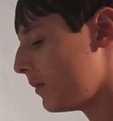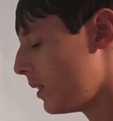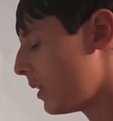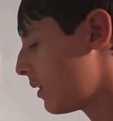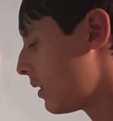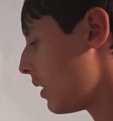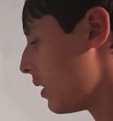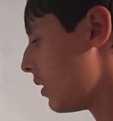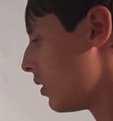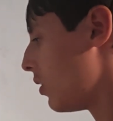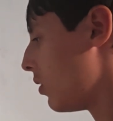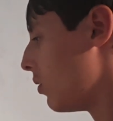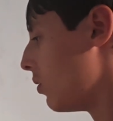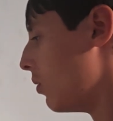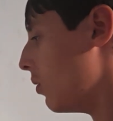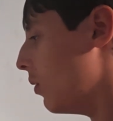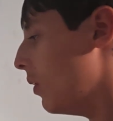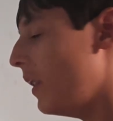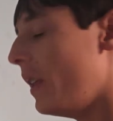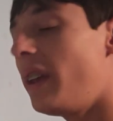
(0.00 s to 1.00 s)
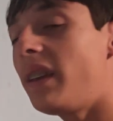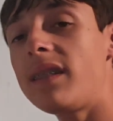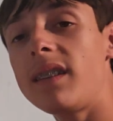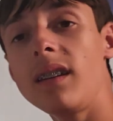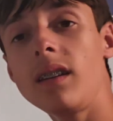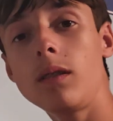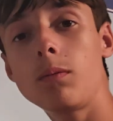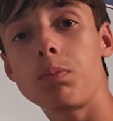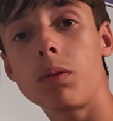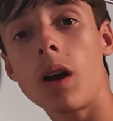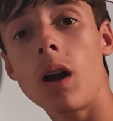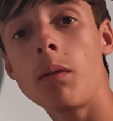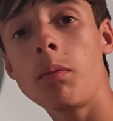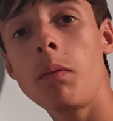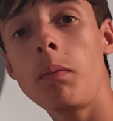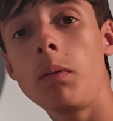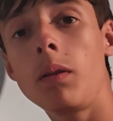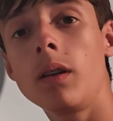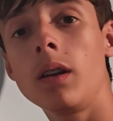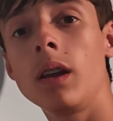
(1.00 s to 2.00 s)
So this is
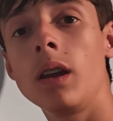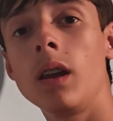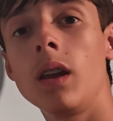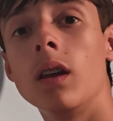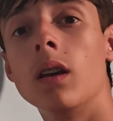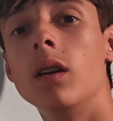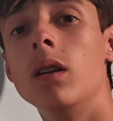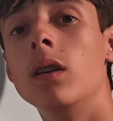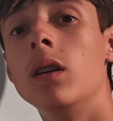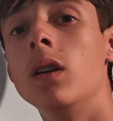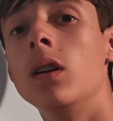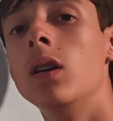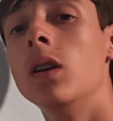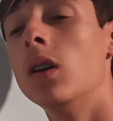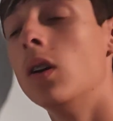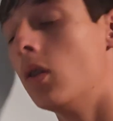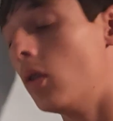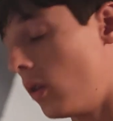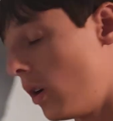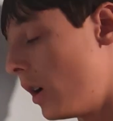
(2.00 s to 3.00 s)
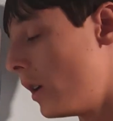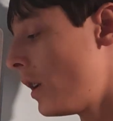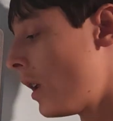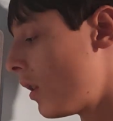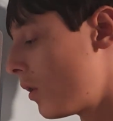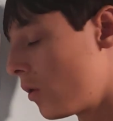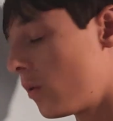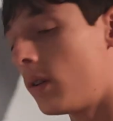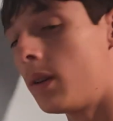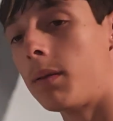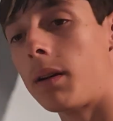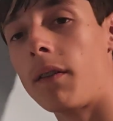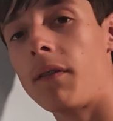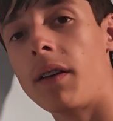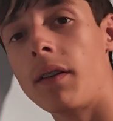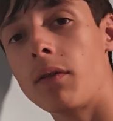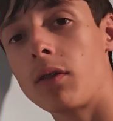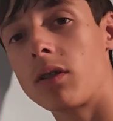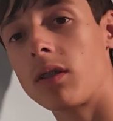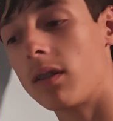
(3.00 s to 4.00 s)
probably another one of my
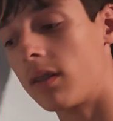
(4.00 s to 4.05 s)
favorite